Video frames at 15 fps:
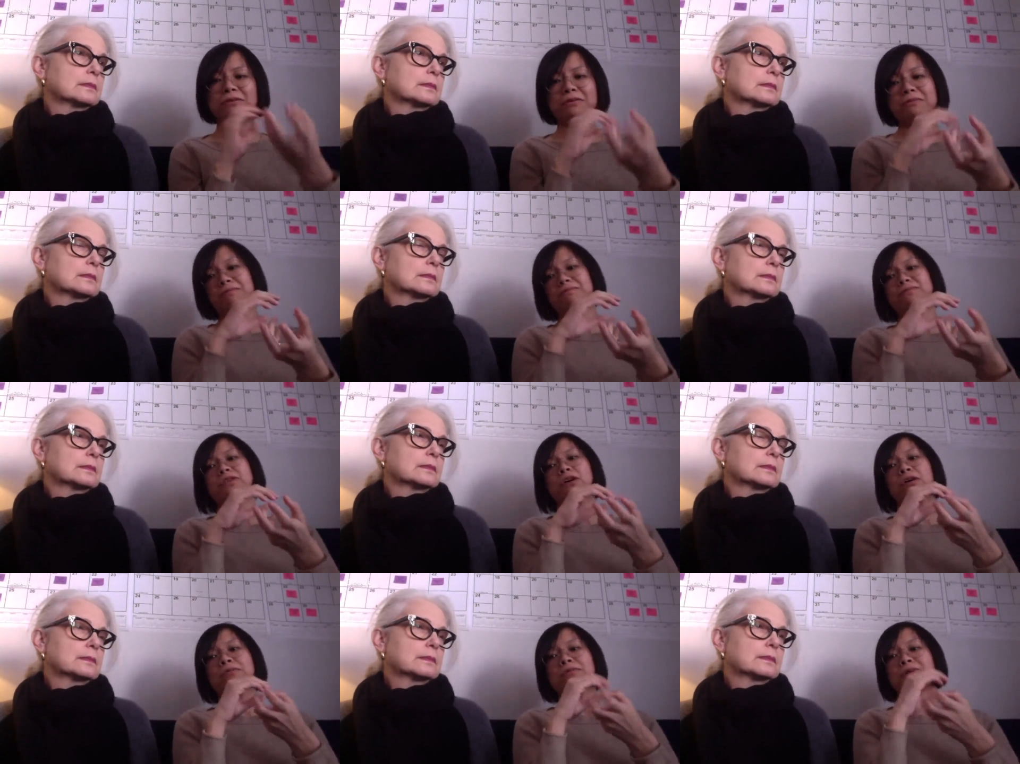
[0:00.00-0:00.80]

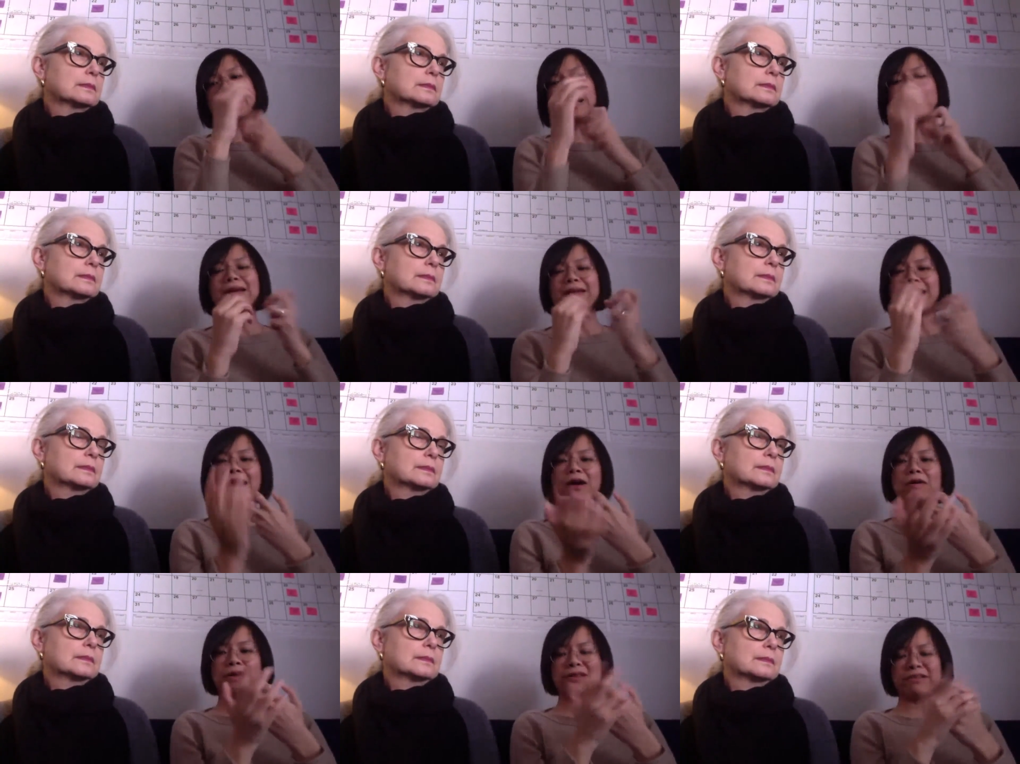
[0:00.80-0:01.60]
Speaker 1: you don't
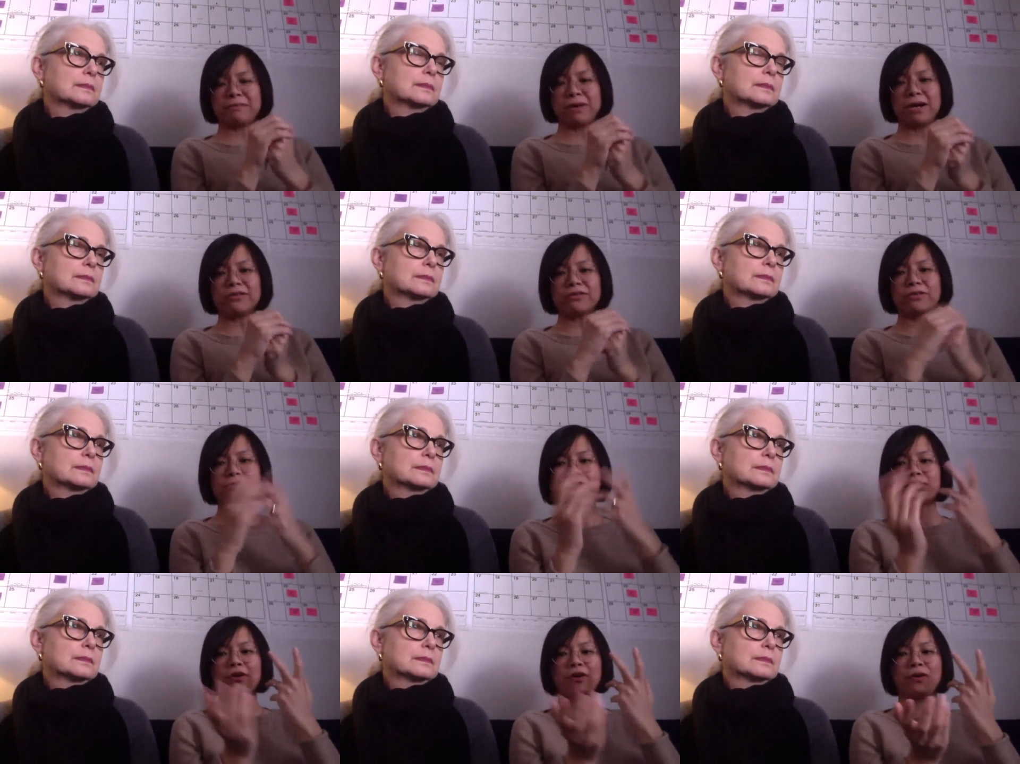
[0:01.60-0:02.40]
cut out as
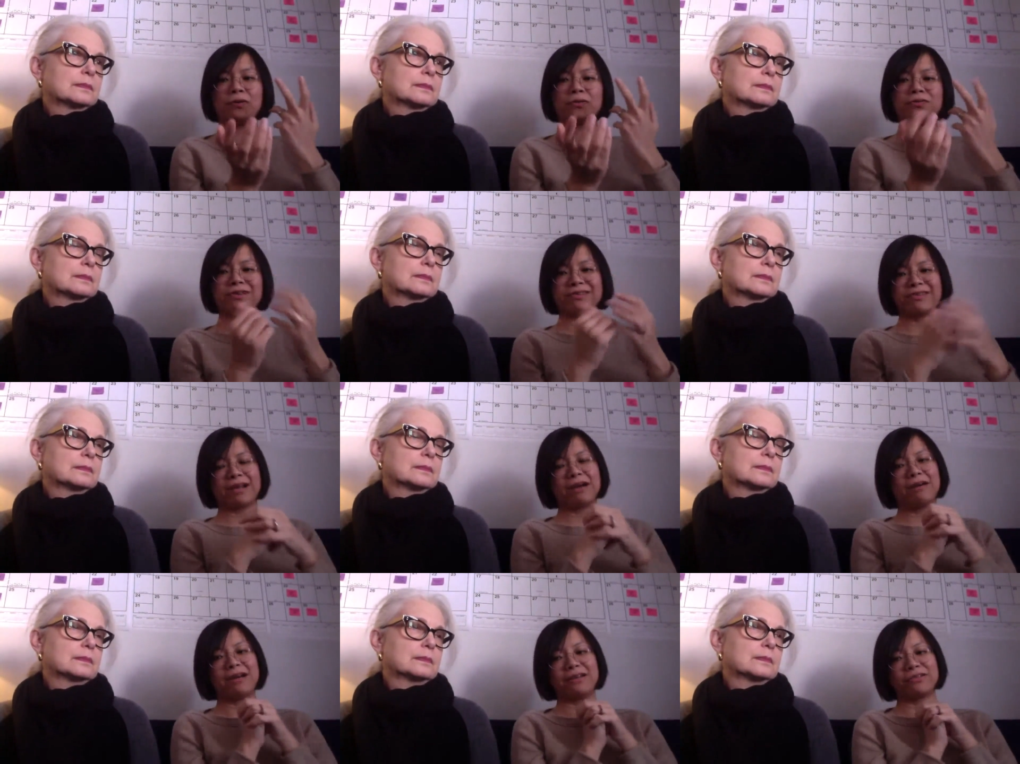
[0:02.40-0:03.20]
much, so
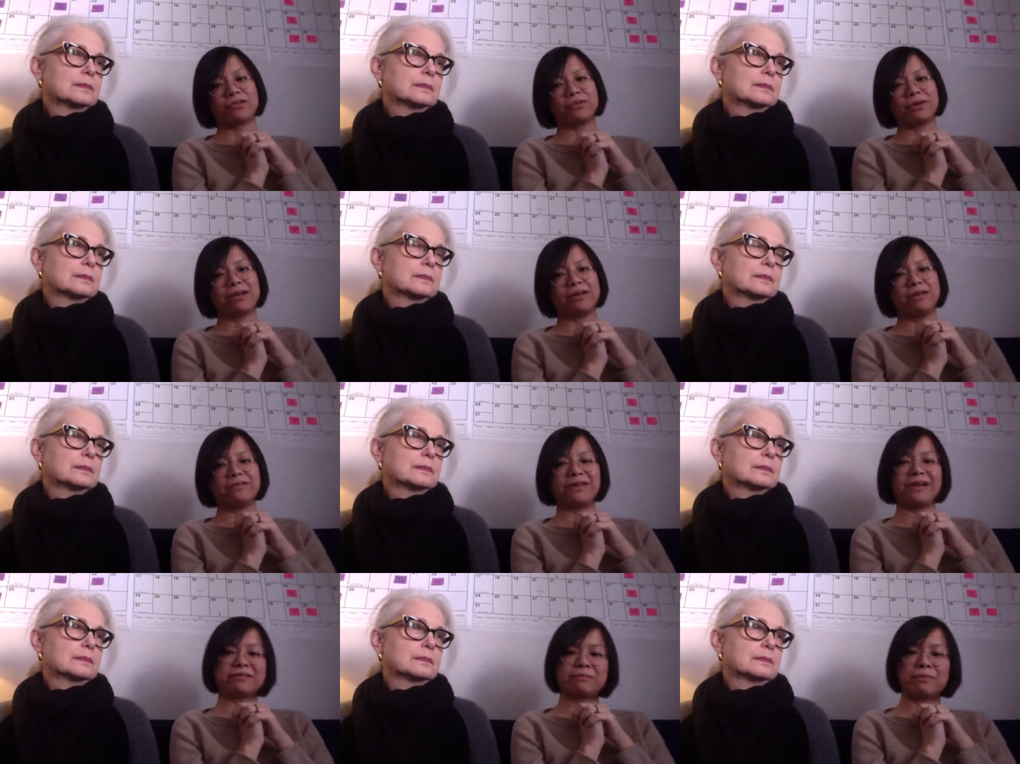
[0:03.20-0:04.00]
the sound has to
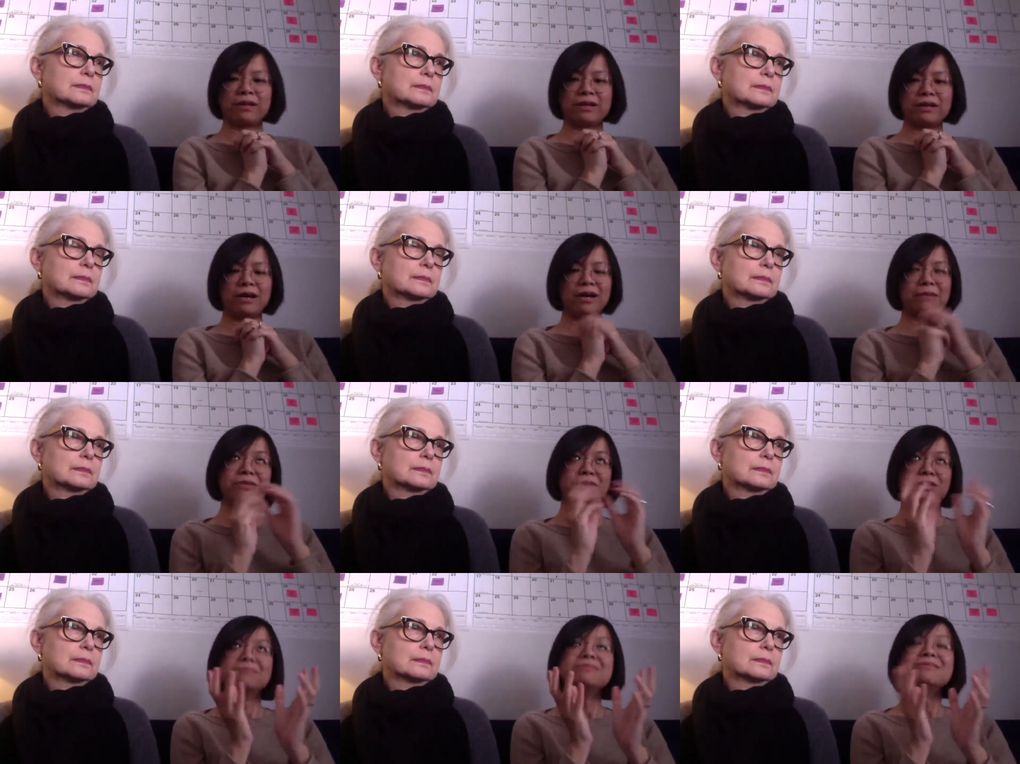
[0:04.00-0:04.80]
kind of explain,
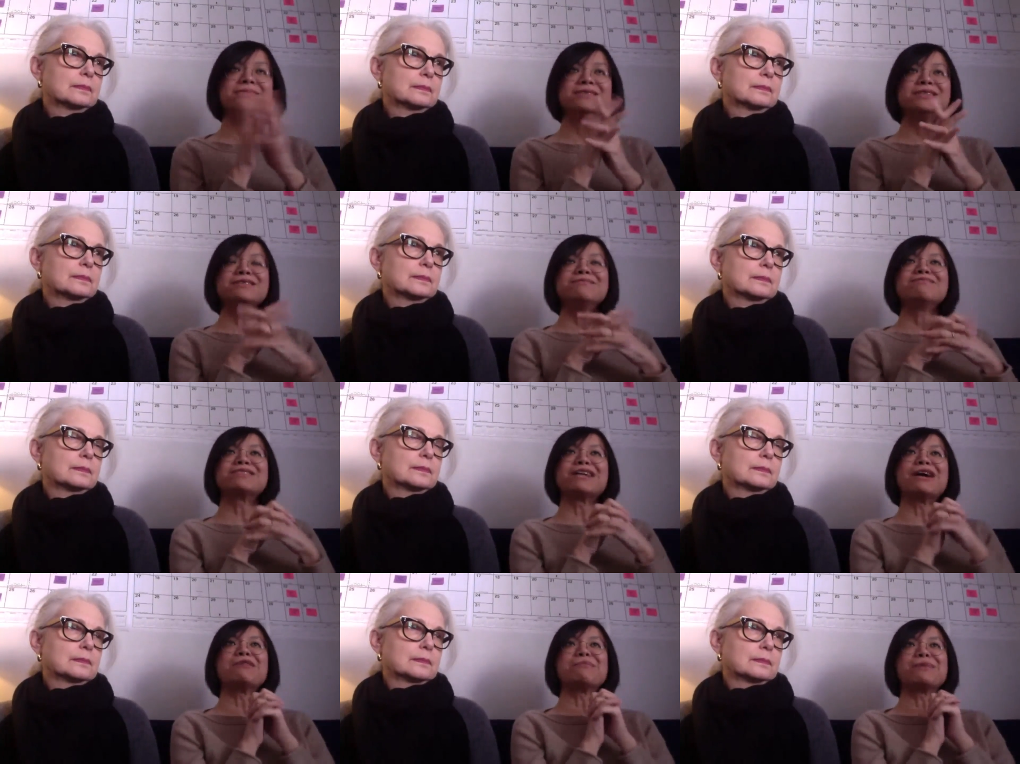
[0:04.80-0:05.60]
um, no,
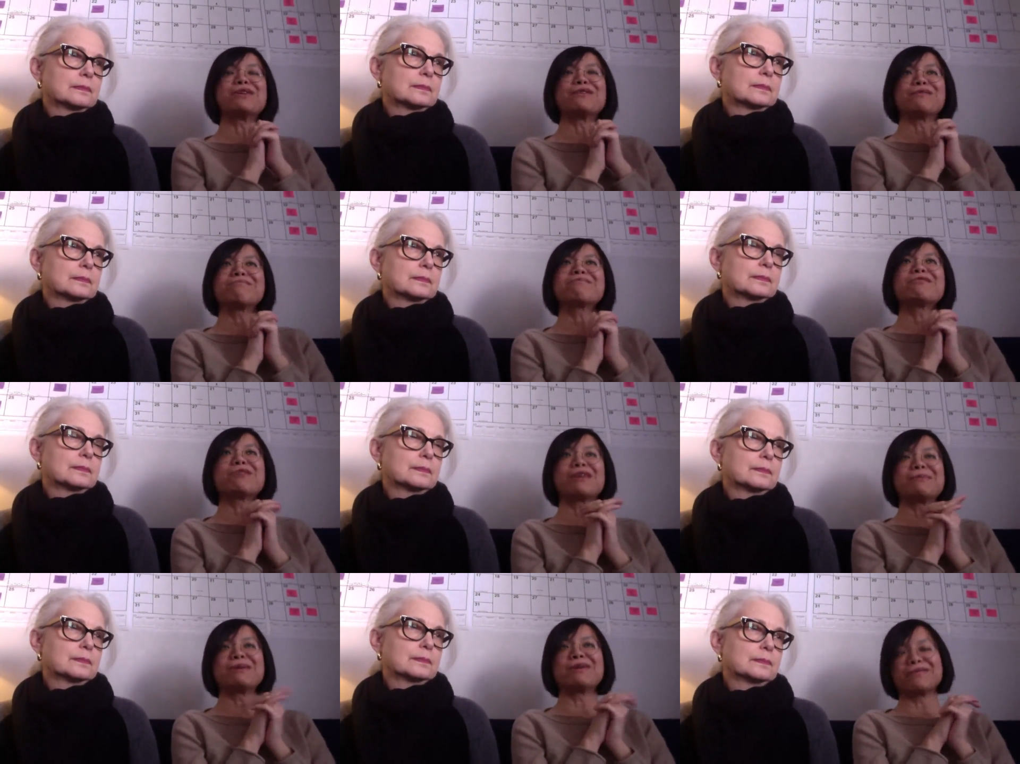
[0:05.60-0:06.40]
tell a bit
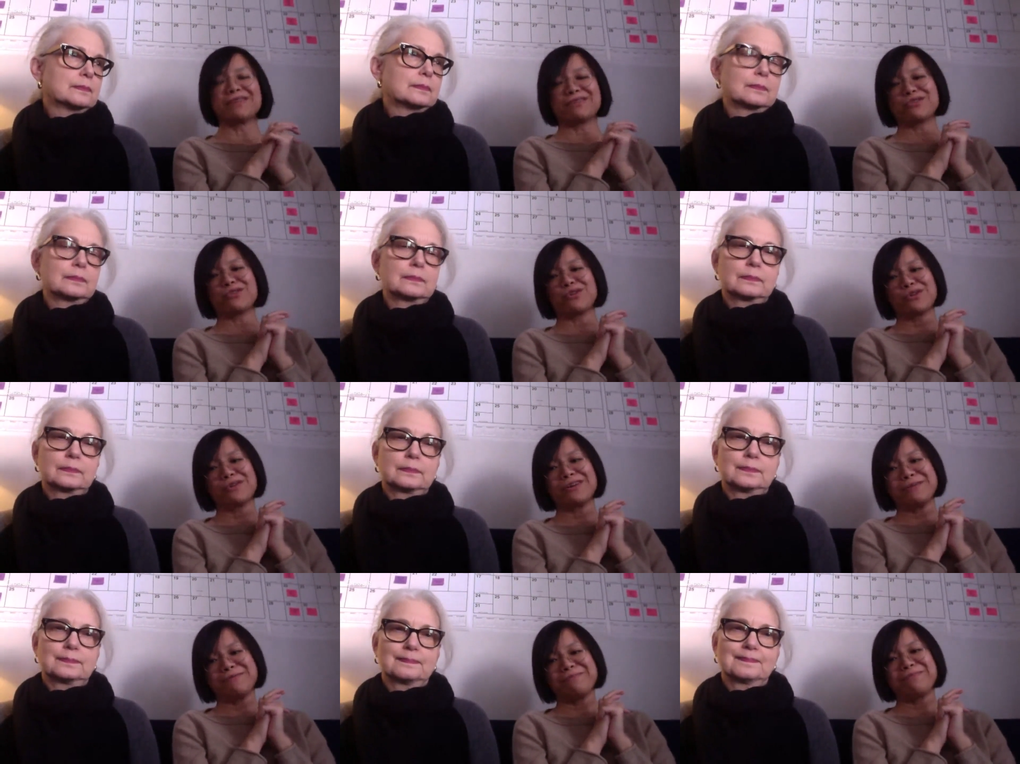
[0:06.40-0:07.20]
of quite a bit of the
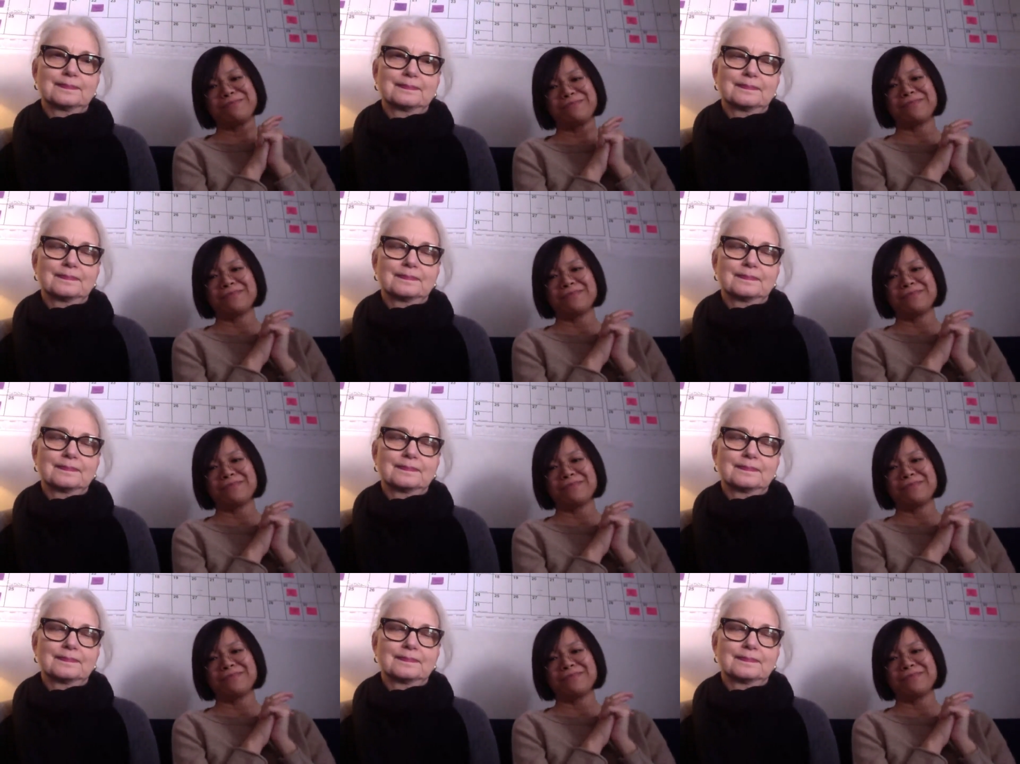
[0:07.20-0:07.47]
story.